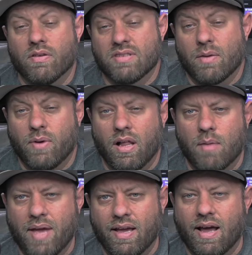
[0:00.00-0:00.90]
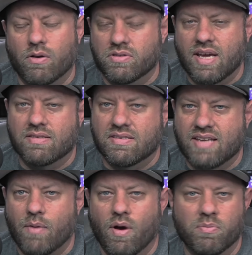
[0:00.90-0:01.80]
It's like, well, I'm hanging out on Texas
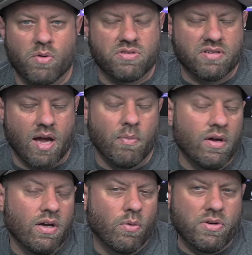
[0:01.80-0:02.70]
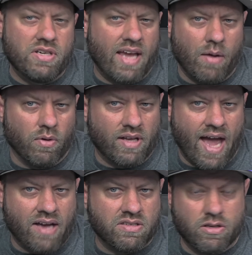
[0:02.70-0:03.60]
statewide most of the time, which you can't really
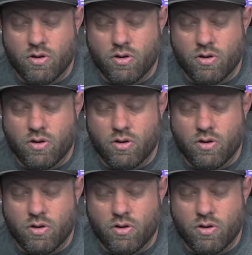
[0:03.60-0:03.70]
access.